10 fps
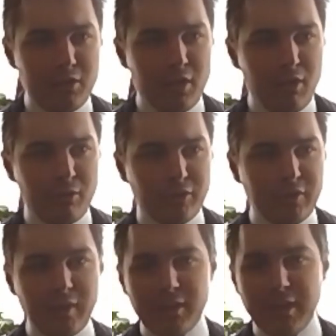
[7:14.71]
just sit
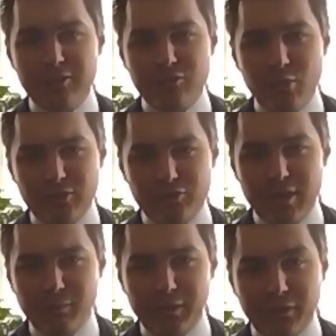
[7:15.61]
on the couch and watch
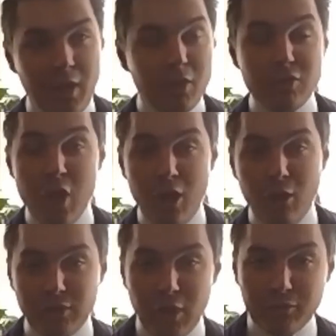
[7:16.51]
Netflix. No,
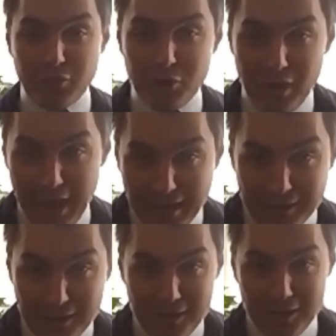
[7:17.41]
don't do that.
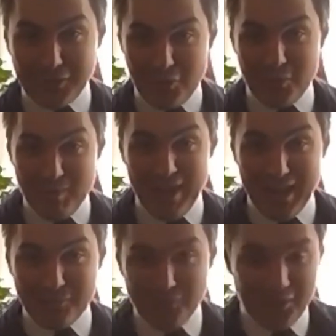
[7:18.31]
It's going to be
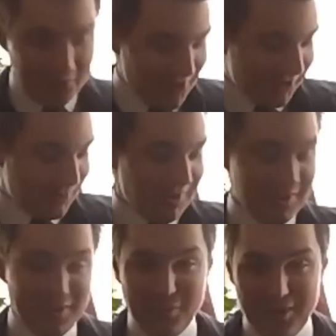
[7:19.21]
bad for you. Trust me.
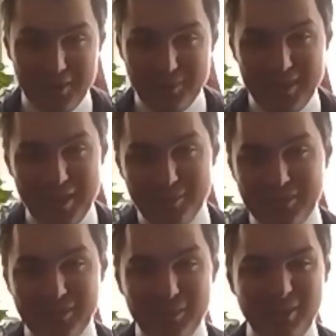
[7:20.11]
You want to be able
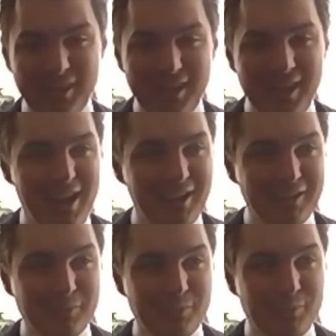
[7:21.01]
to
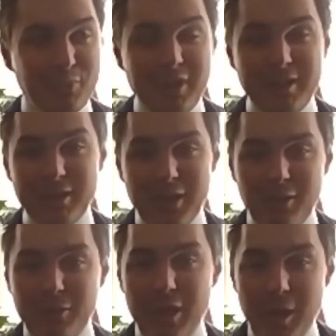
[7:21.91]
bring your
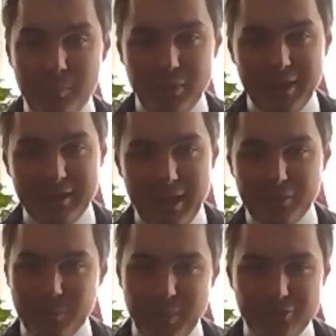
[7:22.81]
health up right now,
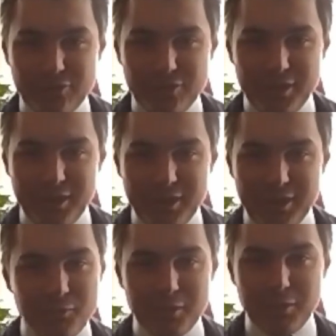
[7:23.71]
especially if
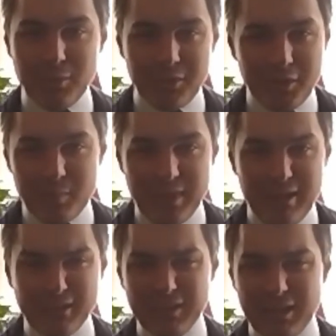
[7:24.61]
you're worried
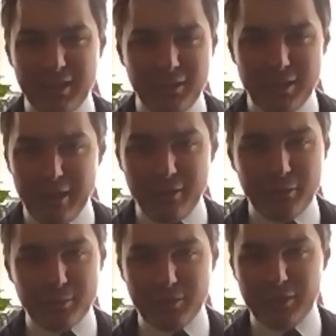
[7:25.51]
about your health
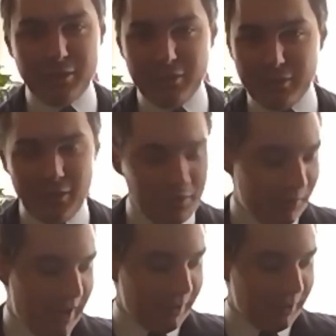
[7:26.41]
concerning the
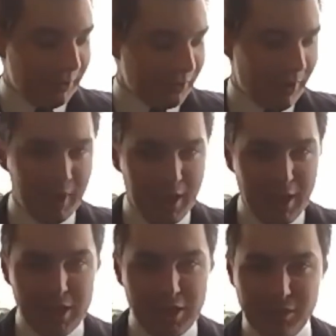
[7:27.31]
virus. So
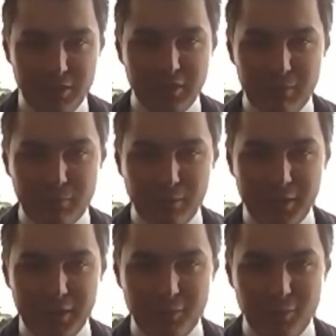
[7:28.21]
you
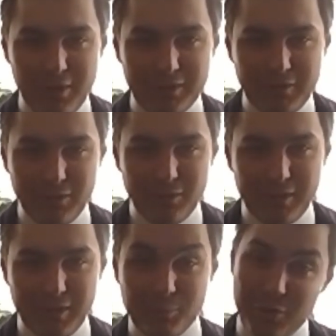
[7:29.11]
definitely want to
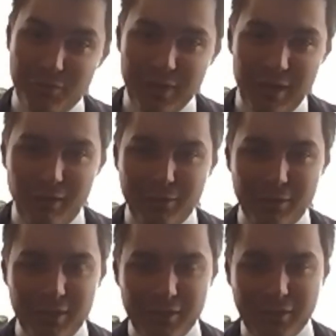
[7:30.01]
improve your health
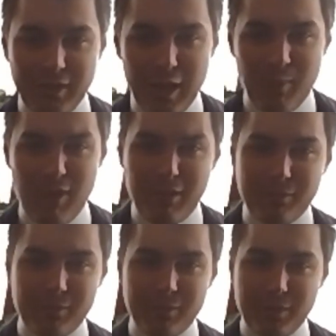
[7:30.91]
on this time off
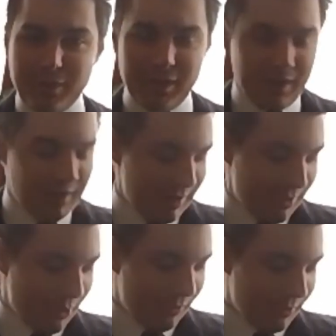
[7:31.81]

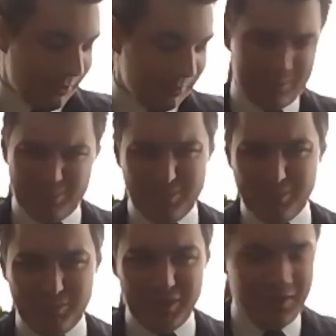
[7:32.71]
over,
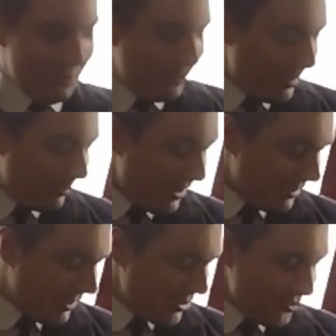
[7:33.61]
being a
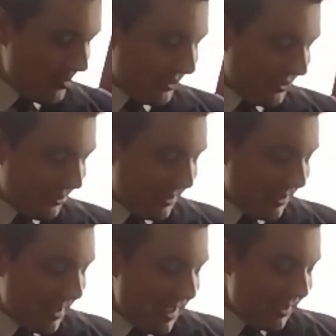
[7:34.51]
detriment to it.
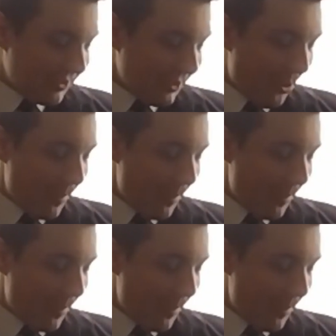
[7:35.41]
So